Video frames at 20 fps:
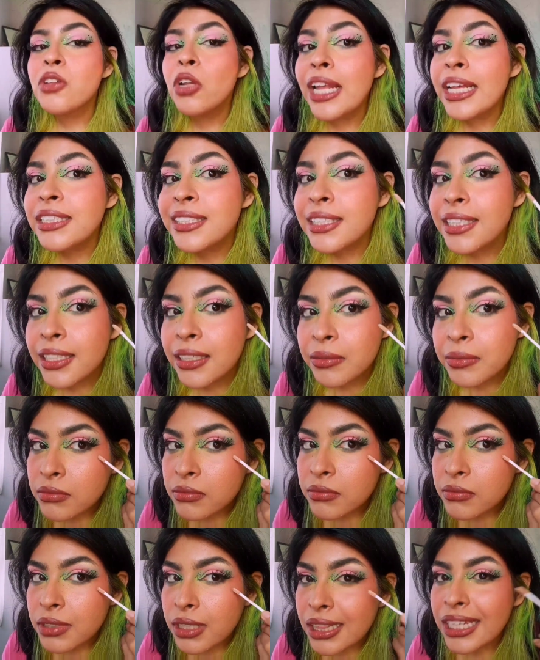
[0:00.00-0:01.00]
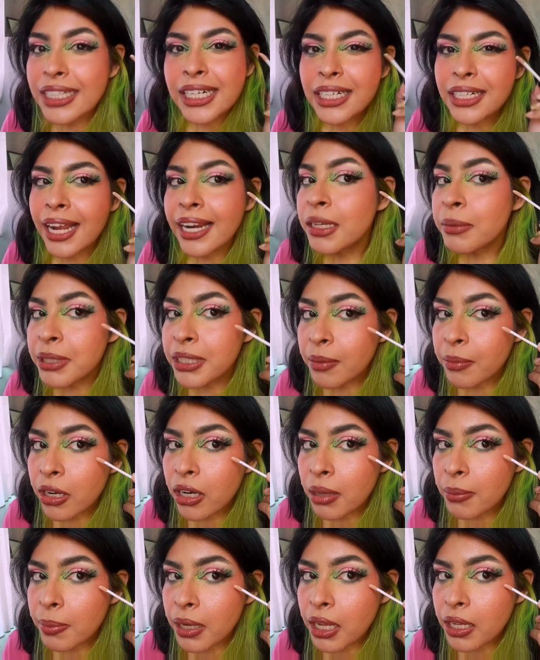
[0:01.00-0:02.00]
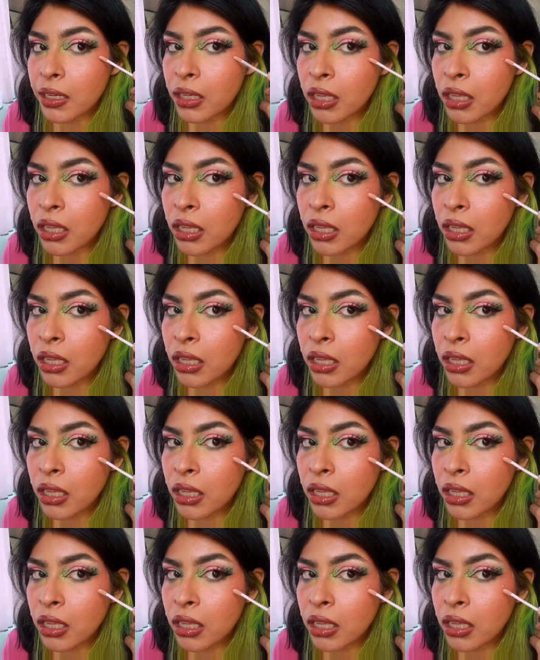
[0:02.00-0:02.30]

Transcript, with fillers: so let's see little tiny bit i'm gonna apply